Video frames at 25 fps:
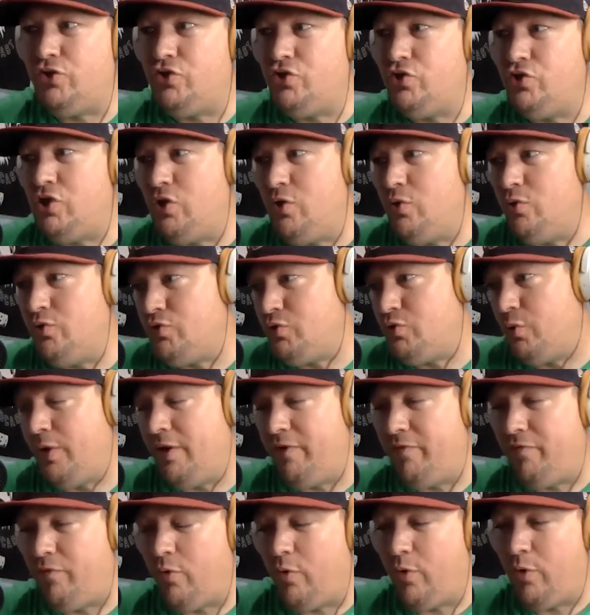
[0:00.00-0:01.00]
June
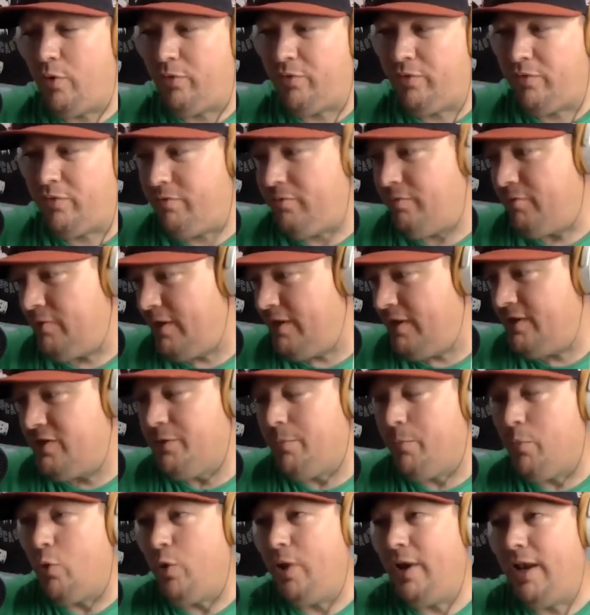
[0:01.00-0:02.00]
24th in Des
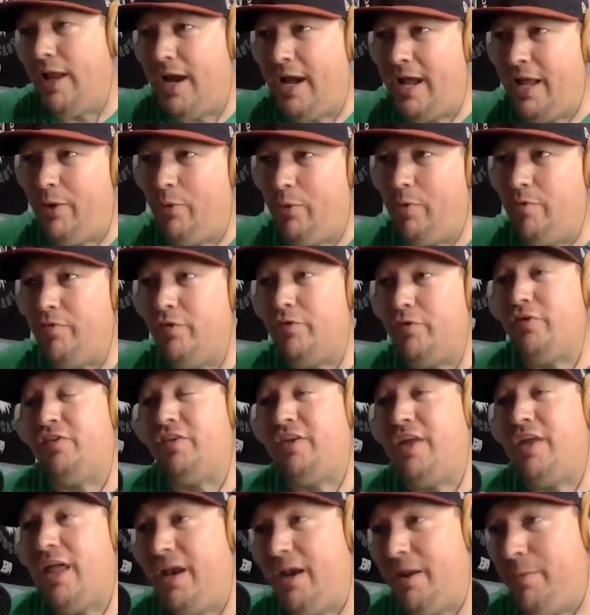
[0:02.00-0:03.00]
Moines, Iowa versus
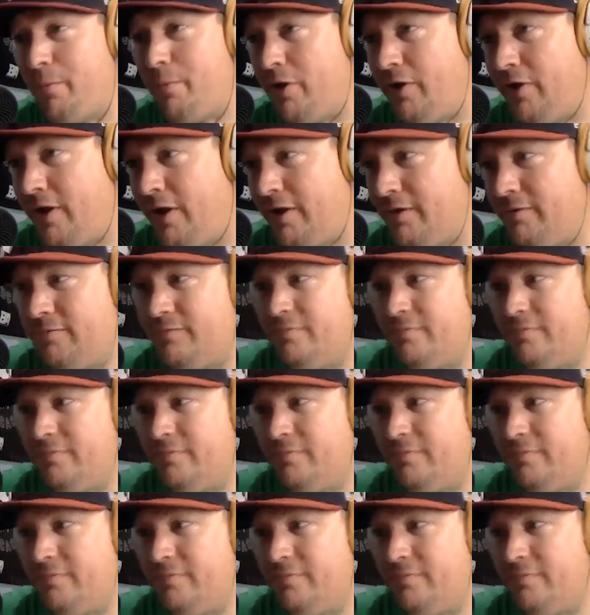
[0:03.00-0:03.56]
Kennedy Monday?